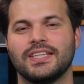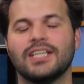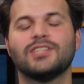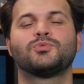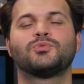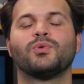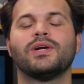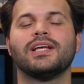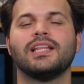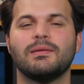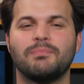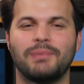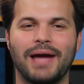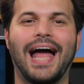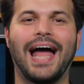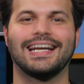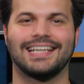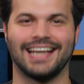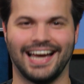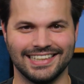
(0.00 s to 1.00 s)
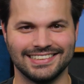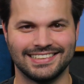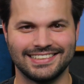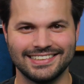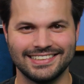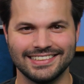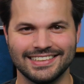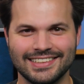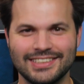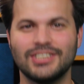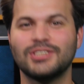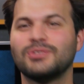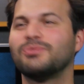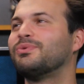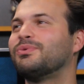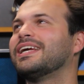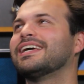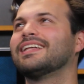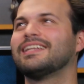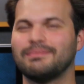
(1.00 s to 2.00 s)
That's really bad, guys. This is
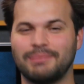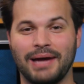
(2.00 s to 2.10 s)
really